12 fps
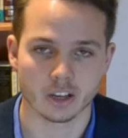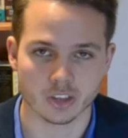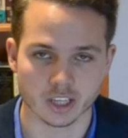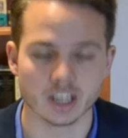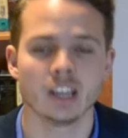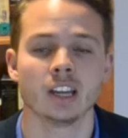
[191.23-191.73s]
and
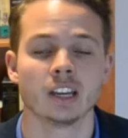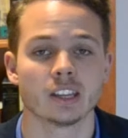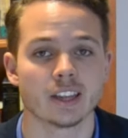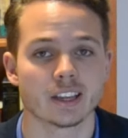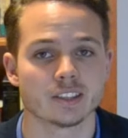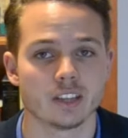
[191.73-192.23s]
then.
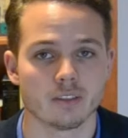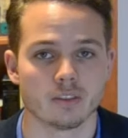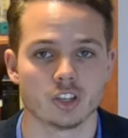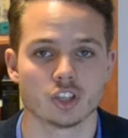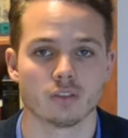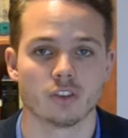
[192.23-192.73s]
That's the
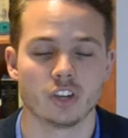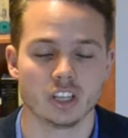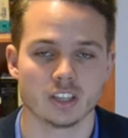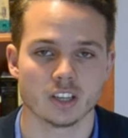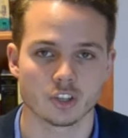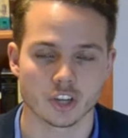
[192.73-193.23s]
definition of a
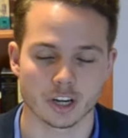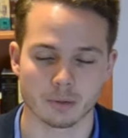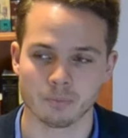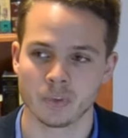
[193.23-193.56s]
retail trader.